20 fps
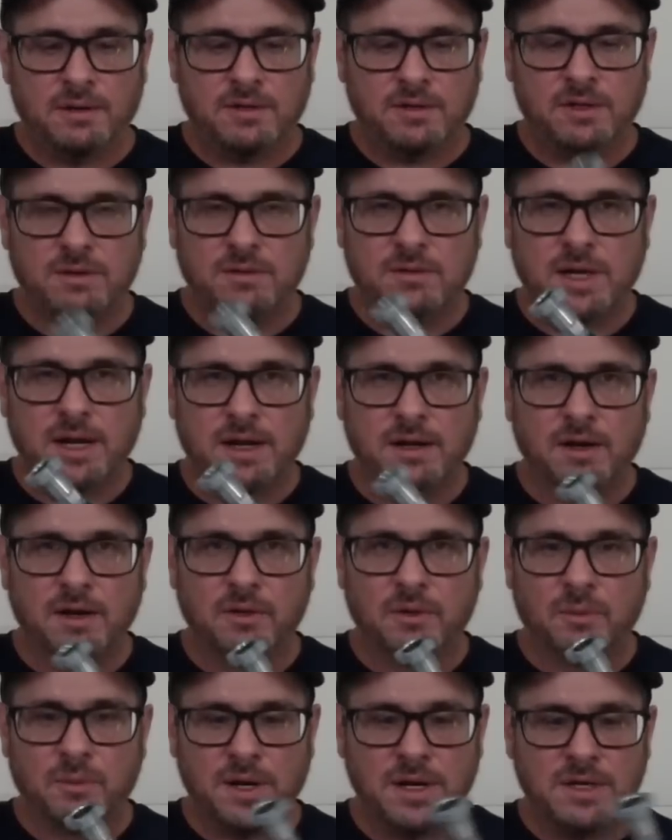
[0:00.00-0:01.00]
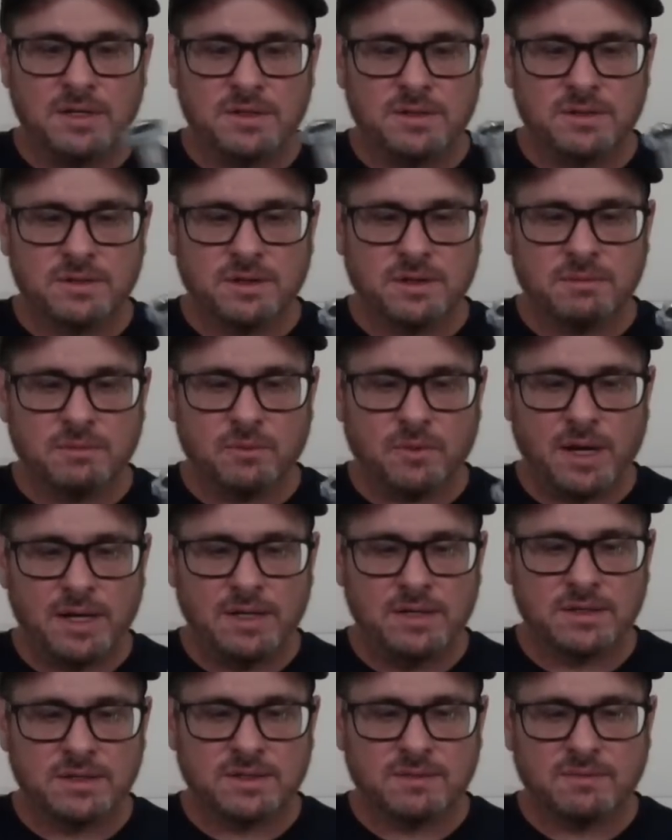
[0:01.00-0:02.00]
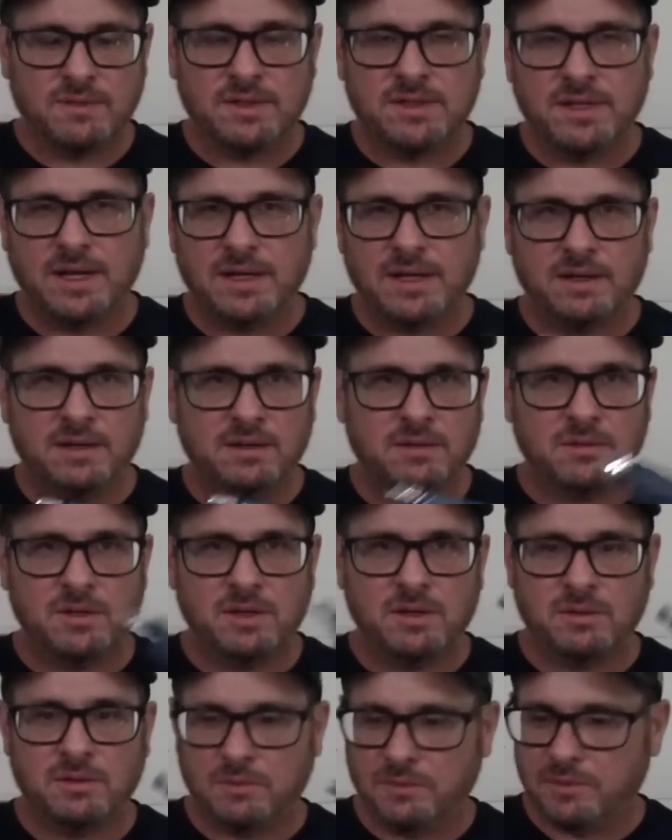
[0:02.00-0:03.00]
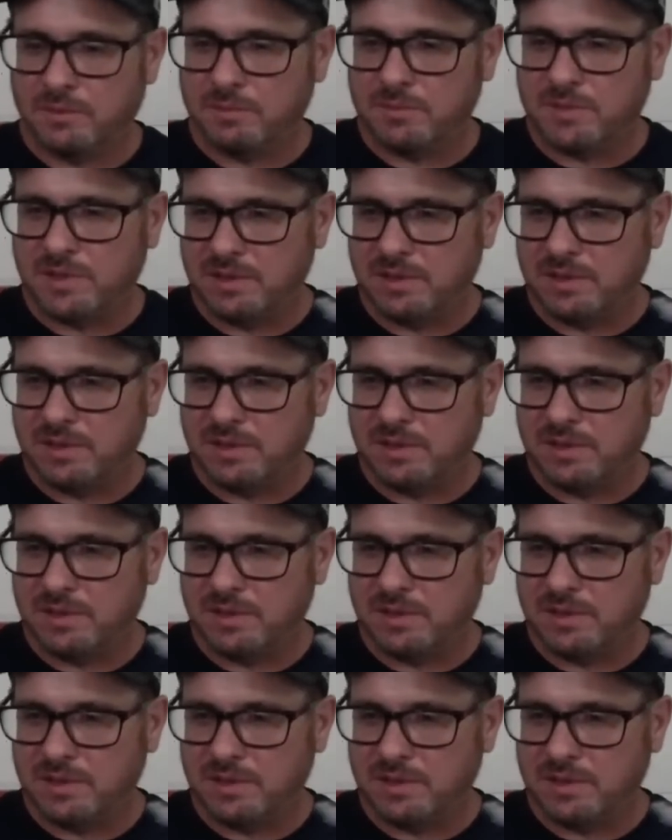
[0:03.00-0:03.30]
you kind of know the ranges ranges of the Techno. You know, from